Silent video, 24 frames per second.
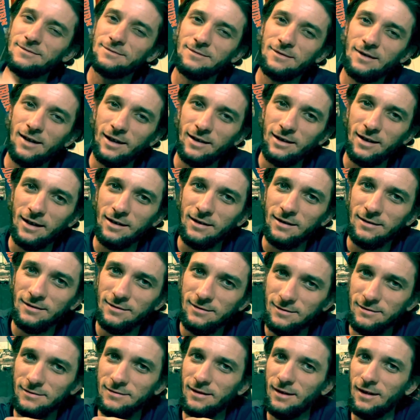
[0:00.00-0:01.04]
like that
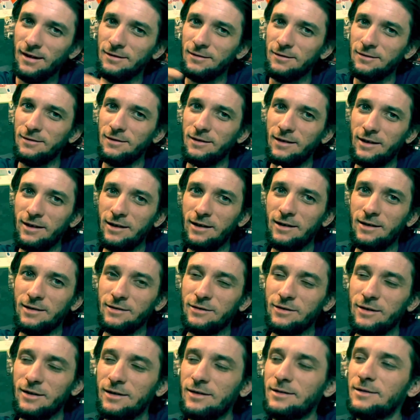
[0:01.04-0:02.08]
that little lead in
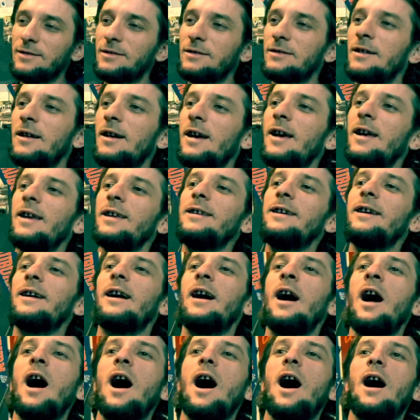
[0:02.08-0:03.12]
transition. Yeah,
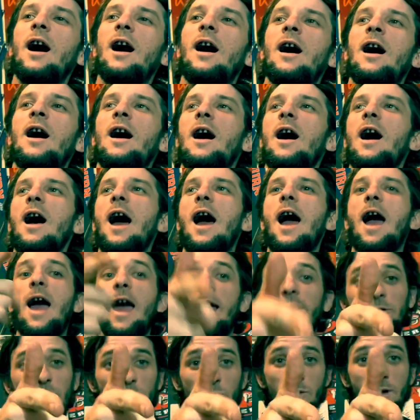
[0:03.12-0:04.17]
uh, I
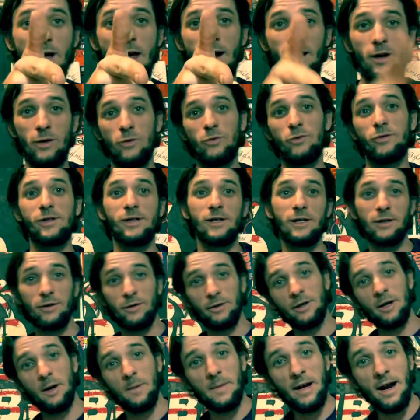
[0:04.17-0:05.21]
do got a new single
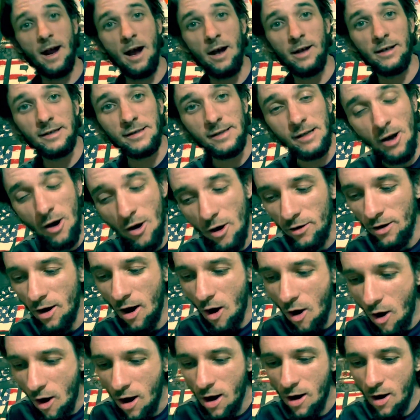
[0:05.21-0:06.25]
coming out. It's called
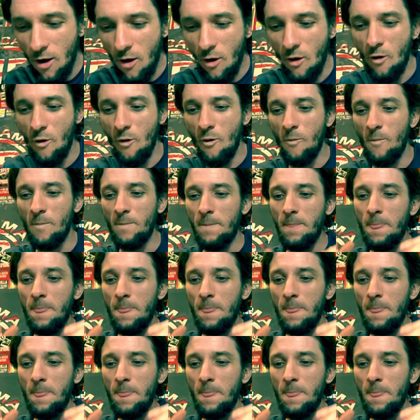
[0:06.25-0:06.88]
Our Home.